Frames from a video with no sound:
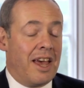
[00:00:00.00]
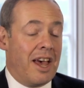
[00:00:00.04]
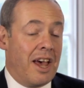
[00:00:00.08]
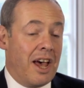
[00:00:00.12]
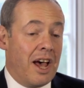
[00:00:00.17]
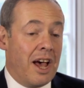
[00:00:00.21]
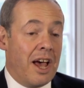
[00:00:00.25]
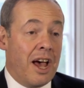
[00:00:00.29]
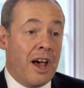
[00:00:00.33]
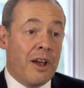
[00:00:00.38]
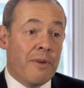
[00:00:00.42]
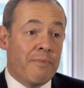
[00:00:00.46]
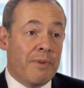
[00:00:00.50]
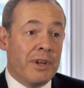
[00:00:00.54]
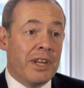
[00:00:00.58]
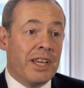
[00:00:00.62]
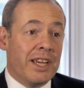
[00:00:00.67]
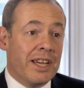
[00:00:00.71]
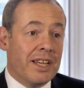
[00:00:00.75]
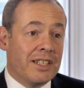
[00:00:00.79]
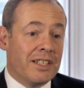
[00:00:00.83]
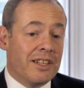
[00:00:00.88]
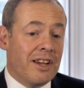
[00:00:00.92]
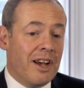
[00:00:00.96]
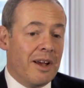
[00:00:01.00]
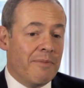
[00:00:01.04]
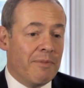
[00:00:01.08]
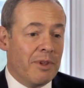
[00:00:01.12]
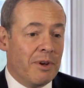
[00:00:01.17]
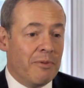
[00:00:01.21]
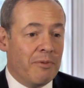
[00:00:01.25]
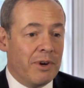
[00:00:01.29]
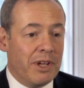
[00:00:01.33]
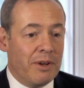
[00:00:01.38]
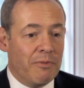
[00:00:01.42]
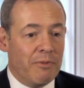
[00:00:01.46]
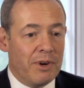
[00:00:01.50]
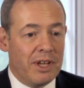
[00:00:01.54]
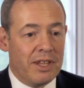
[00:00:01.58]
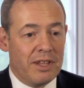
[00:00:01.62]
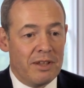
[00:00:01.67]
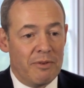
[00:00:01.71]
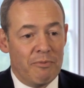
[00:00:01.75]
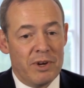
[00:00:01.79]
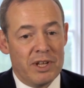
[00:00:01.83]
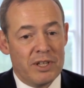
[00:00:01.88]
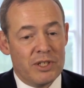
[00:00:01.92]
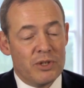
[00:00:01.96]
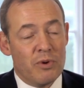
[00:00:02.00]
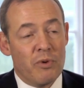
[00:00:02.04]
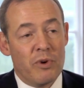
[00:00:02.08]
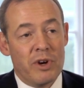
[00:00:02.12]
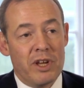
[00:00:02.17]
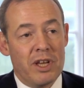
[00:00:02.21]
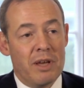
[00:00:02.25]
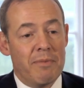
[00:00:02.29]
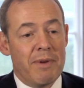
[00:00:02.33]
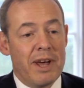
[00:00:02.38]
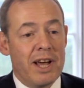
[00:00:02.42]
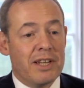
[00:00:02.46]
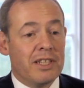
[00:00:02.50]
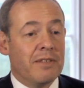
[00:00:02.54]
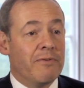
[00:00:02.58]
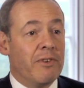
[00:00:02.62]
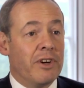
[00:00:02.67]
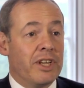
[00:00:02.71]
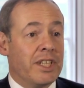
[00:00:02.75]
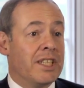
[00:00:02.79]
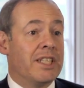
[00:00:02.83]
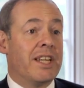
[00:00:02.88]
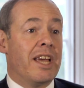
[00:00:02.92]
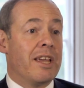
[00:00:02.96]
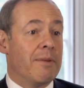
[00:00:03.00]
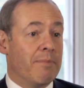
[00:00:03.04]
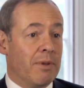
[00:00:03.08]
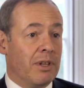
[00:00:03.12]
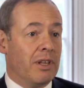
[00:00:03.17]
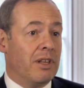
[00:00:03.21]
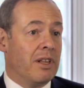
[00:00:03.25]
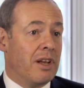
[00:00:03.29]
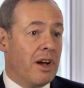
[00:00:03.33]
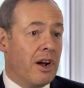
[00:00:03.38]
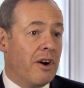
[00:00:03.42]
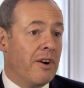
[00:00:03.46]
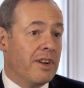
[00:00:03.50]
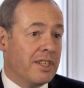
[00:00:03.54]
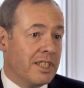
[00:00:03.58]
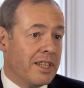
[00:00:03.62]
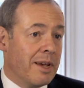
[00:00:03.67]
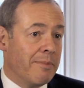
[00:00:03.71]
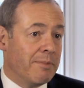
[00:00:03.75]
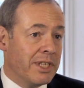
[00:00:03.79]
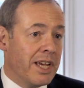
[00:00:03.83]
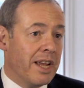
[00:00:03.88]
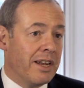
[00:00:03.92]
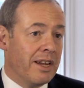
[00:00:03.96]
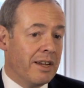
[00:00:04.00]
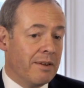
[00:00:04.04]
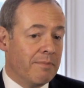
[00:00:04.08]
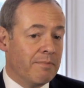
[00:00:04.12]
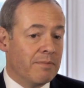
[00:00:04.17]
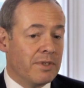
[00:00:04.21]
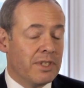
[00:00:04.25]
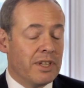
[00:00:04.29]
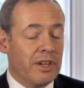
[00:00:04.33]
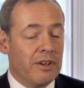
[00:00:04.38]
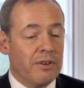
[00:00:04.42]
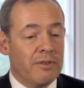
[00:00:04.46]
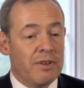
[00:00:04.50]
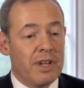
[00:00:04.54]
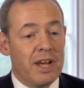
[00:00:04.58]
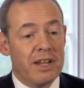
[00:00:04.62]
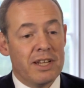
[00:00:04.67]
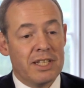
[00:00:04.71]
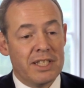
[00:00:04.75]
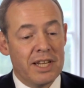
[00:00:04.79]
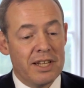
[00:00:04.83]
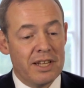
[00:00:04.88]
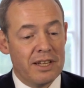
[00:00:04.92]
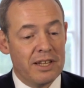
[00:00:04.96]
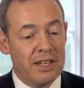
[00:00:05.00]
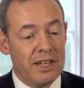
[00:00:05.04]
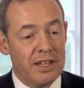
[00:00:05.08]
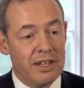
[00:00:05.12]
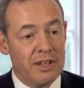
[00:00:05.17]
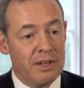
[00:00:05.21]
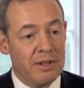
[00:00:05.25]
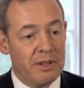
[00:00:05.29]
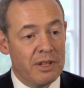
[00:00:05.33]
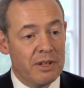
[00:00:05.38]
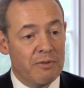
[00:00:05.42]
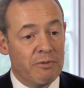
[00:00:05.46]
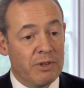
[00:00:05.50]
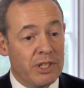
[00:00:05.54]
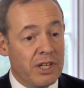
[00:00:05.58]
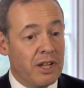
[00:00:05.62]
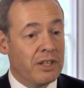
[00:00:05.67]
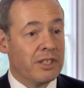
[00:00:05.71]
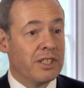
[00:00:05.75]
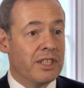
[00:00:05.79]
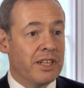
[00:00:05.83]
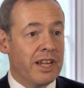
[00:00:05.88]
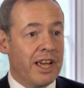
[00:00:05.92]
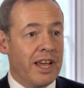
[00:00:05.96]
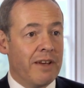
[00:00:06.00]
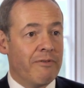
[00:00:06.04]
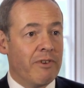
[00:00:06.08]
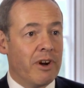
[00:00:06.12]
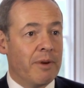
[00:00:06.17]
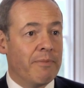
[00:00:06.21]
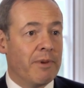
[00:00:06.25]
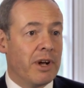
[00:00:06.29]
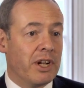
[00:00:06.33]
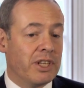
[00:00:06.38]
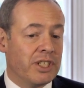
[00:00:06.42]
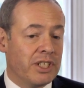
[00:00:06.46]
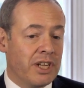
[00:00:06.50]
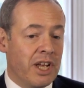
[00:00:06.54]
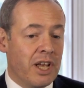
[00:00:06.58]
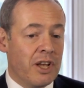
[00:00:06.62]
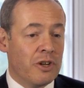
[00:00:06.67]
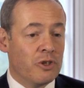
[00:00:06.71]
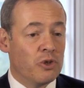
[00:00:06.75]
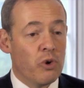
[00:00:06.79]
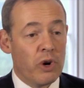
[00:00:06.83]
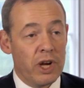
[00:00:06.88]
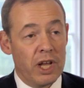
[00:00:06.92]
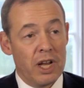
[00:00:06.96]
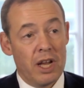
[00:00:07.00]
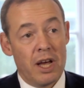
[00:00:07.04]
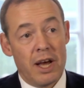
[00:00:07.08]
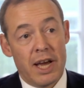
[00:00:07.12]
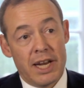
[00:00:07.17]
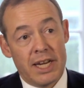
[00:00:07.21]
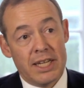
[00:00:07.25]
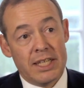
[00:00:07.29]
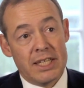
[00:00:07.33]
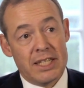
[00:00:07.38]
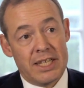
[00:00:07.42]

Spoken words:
I hope in a year's time that we're talking about a very stable RSM Tenon. So I said that the results today are very much drawing a line in the